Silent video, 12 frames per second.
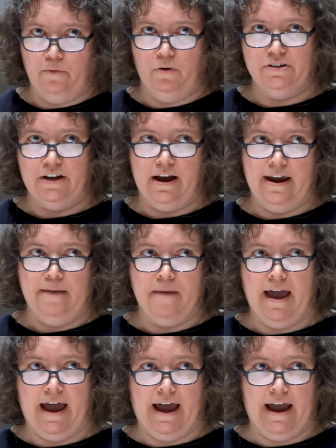at one time
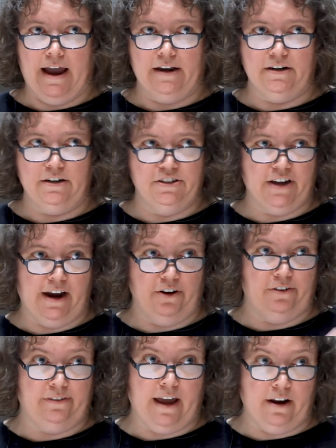had an
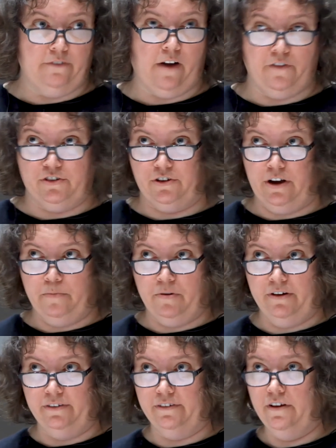entire set of officer
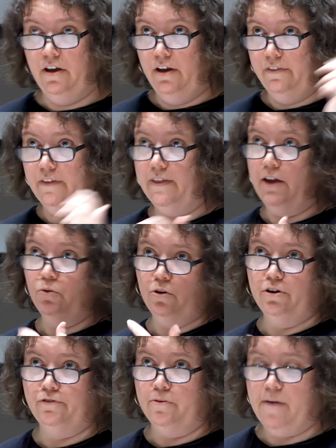aprons that they had
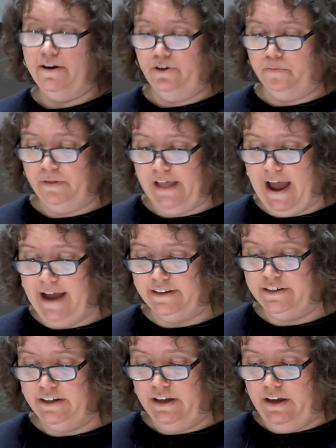ordered from Edgar
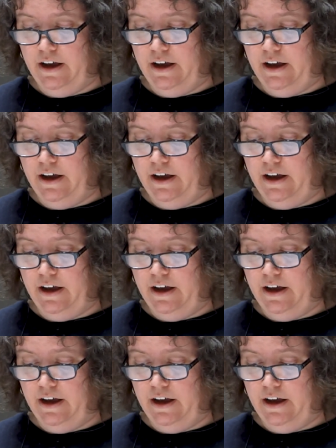Platt